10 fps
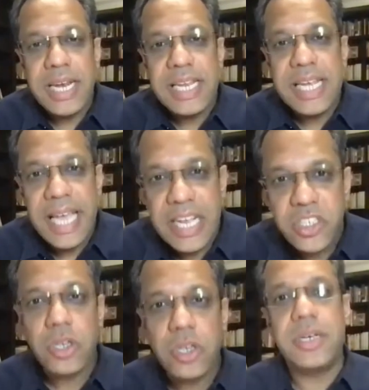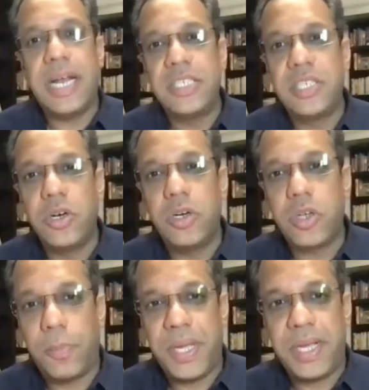engaged on the net zero
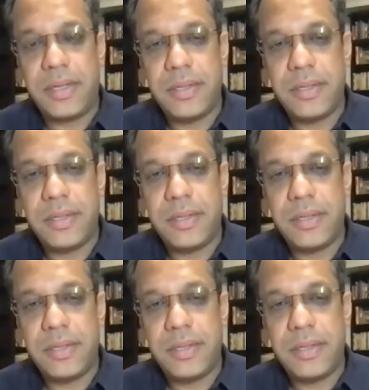topic,